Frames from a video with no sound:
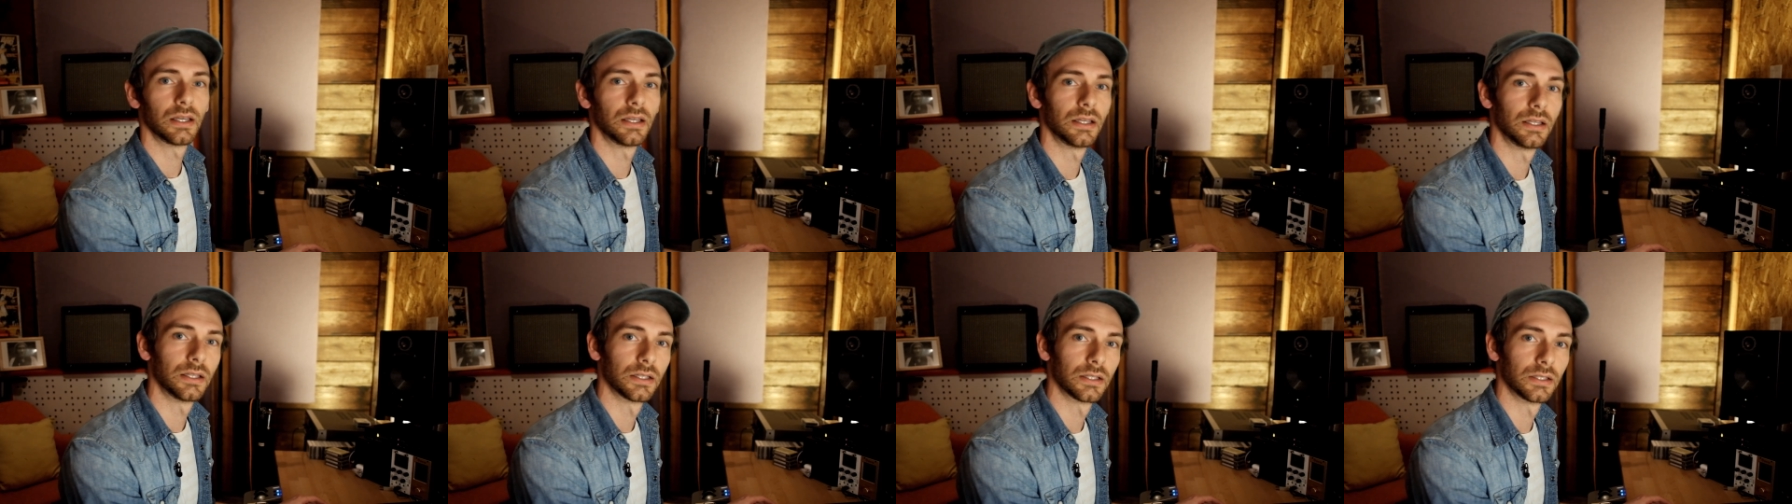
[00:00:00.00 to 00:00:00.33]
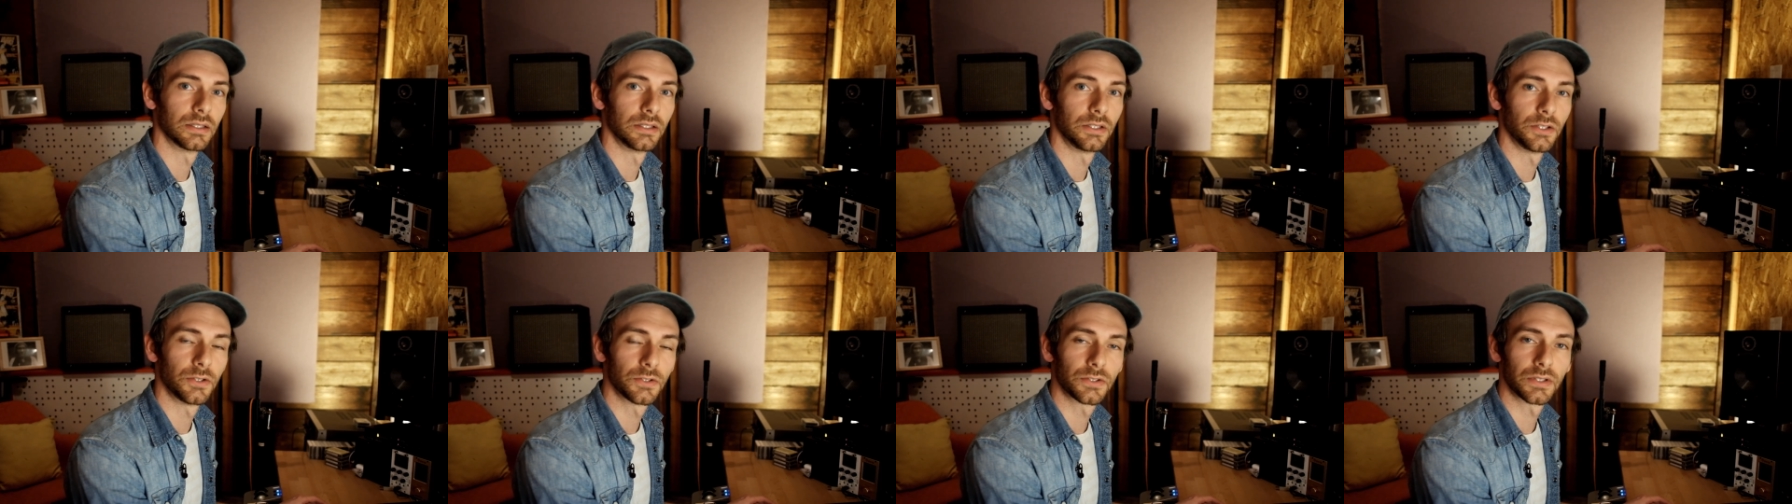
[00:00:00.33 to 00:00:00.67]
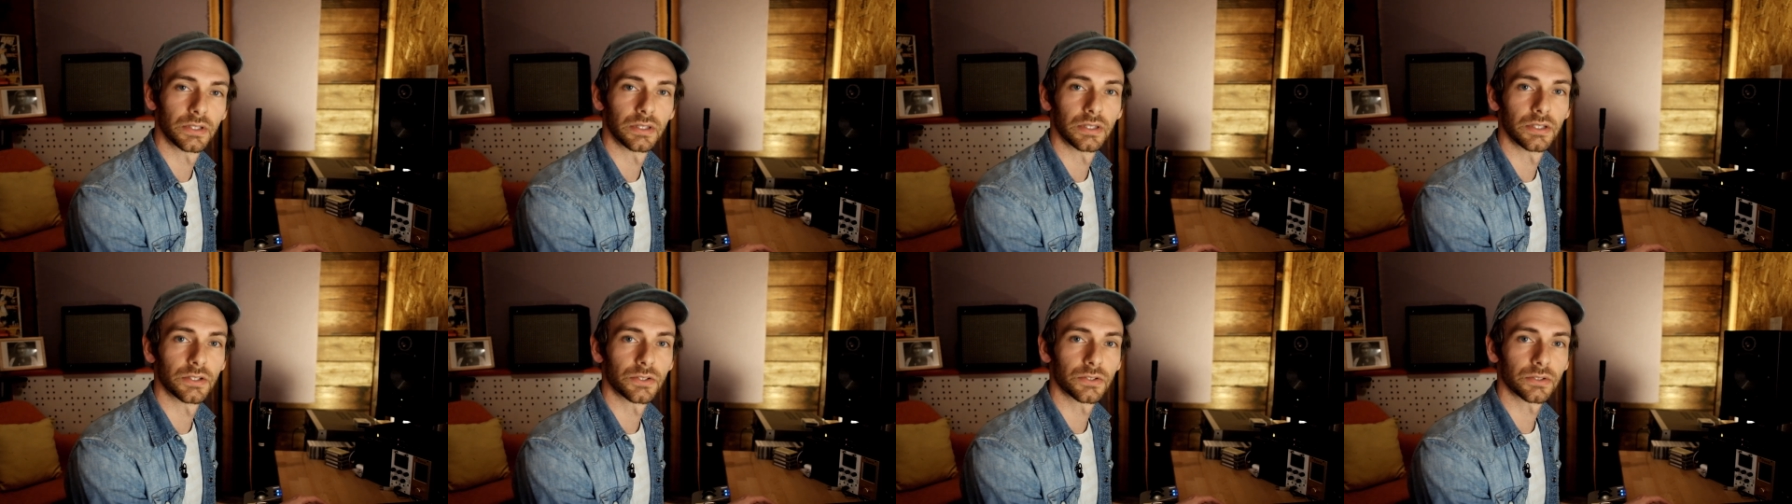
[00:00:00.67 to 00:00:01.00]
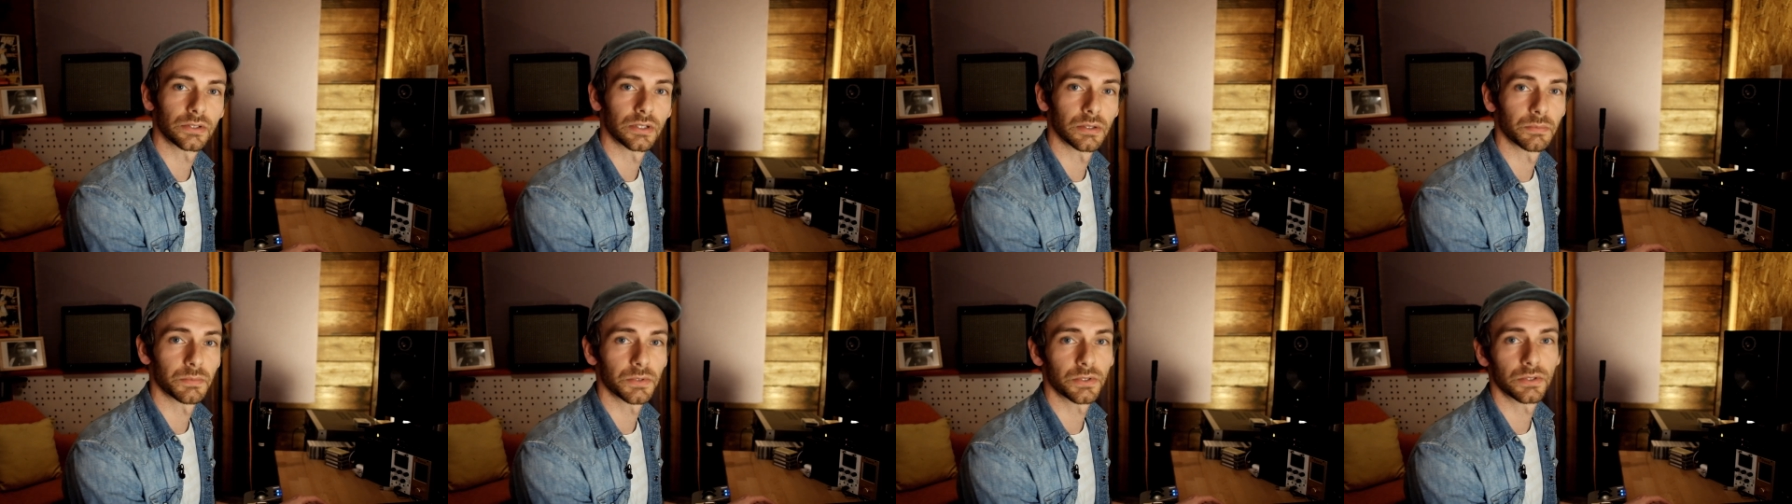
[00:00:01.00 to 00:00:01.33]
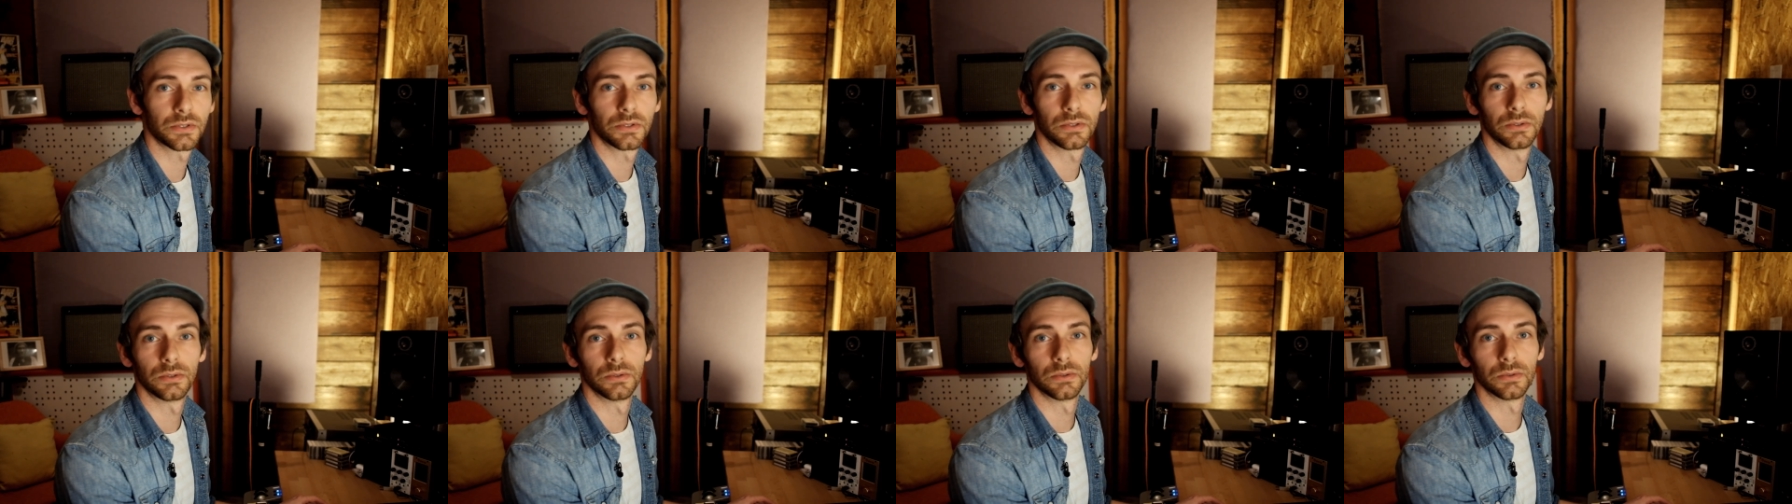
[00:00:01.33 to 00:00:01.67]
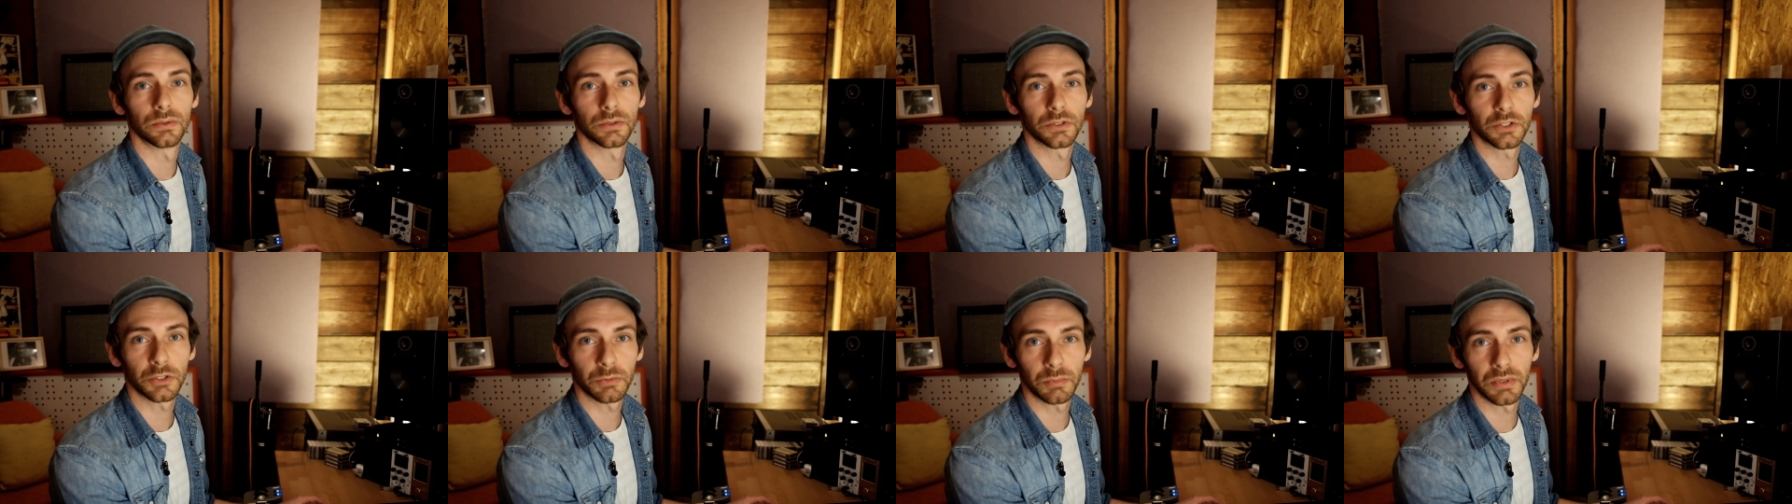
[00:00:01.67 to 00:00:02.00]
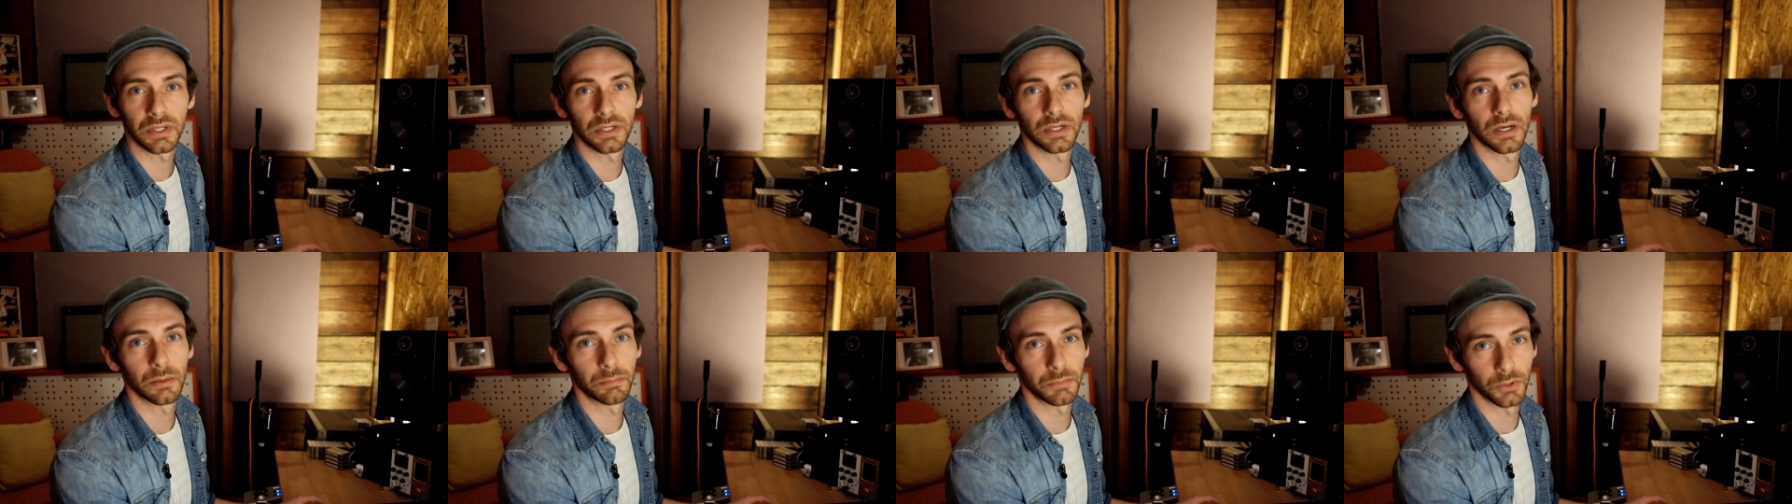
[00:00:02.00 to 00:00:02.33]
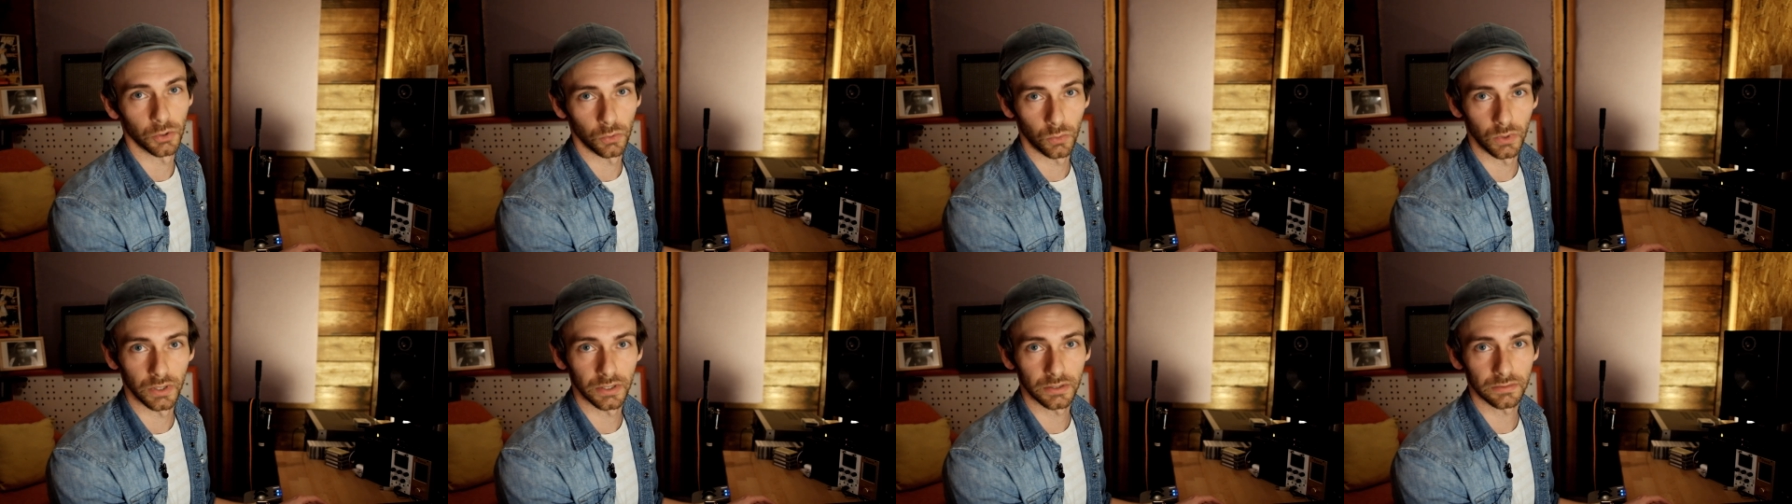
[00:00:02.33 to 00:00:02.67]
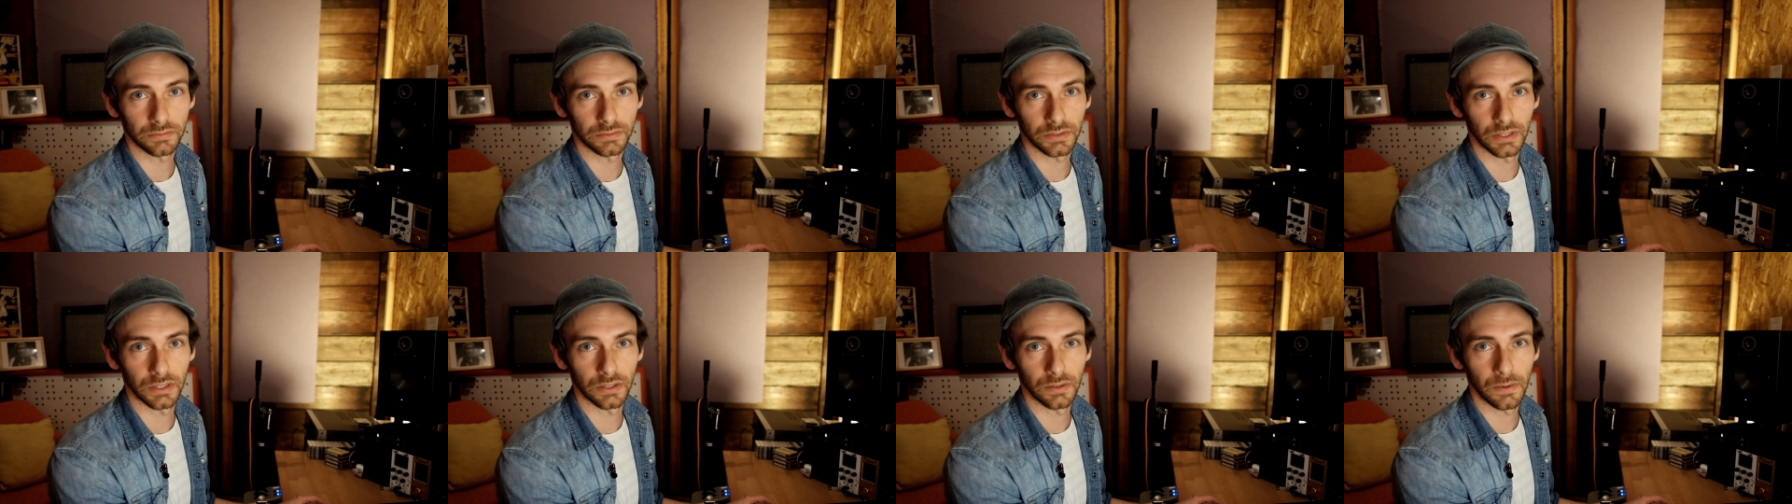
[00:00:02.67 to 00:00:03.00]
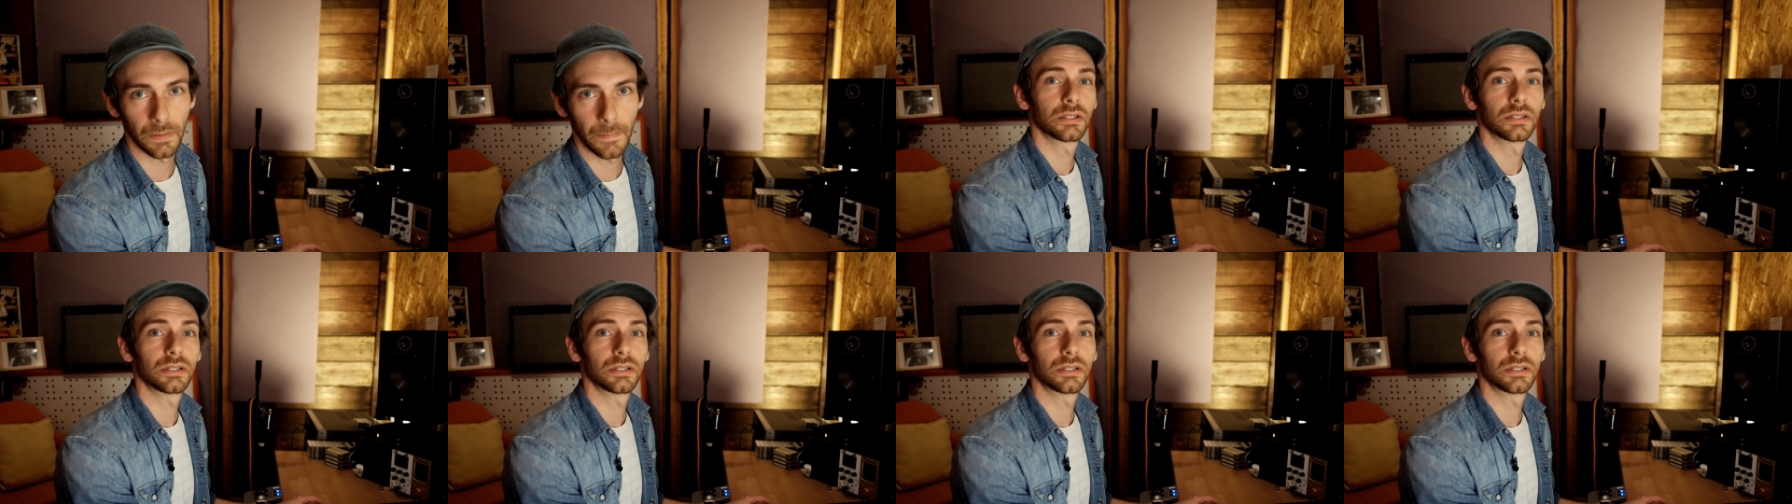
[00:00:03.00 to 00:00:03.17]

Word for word: in using these scripts to speed up your workflow.